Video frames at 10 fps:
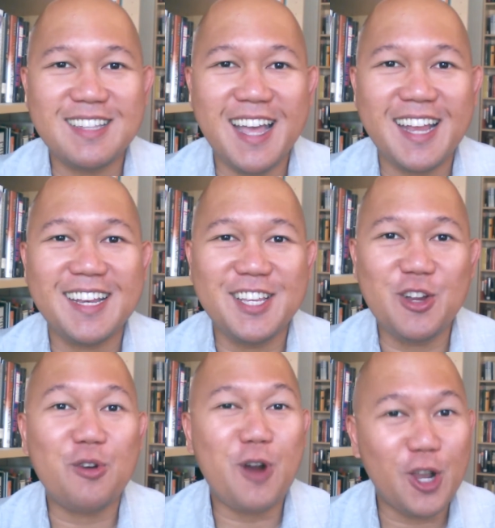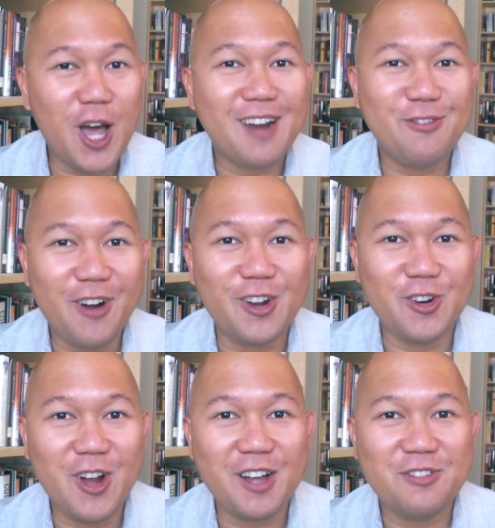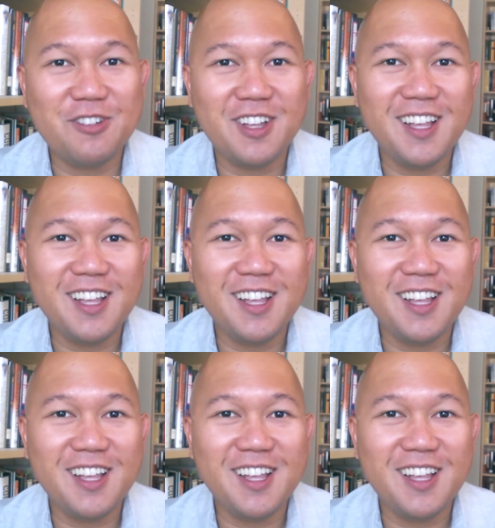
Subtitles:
that you're a lot farther off